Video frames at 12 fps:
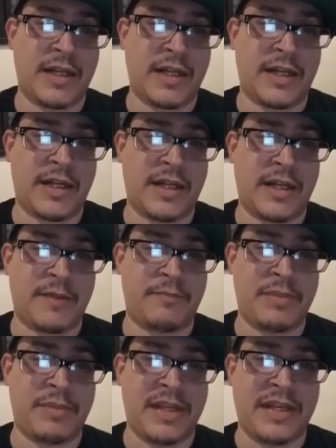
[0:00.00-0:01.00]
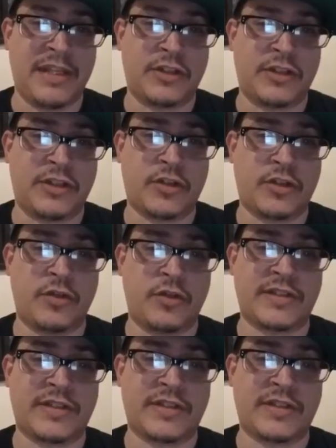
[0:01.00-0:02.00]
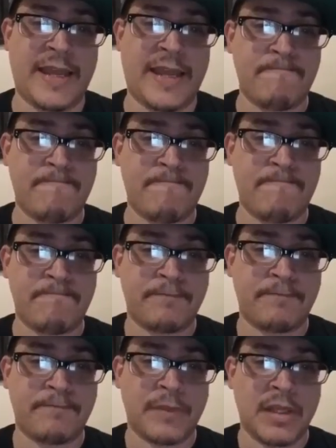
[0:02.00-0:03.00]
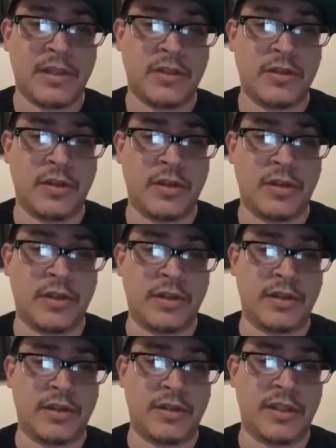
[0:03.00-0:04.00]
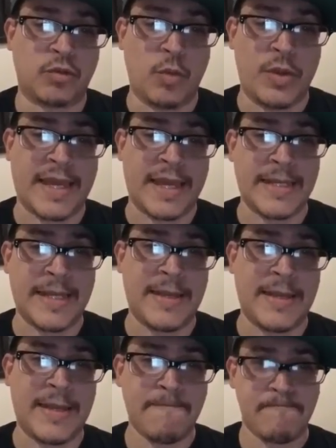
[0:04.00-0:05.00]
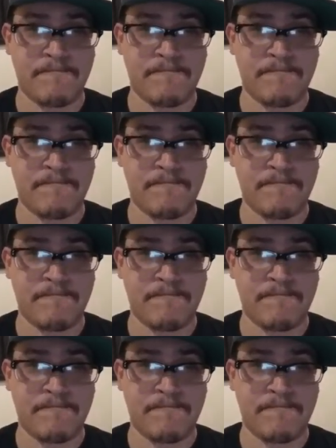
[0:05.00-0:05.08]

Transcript: other stuff, other pieces are, are uh, being introduced that day? This weekend, I mean?